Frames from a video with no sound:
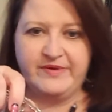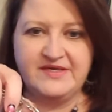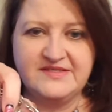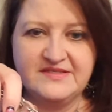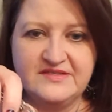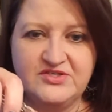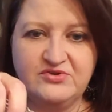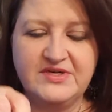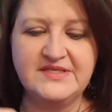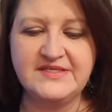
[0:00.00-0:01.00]
pieces, as you
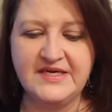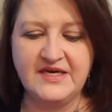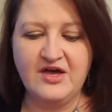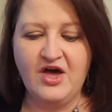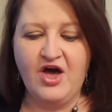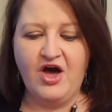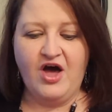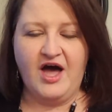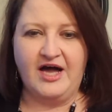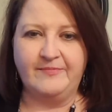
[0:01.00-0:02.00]
can see.
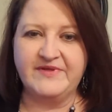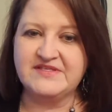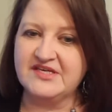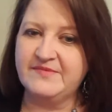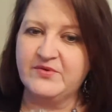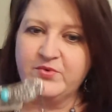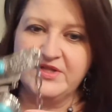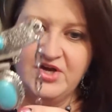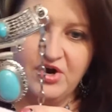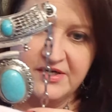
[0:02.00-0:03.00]
It's going to be
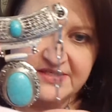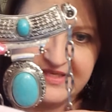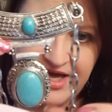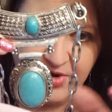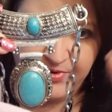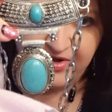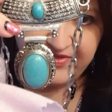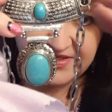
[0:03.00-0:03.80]
really hard to tell, but on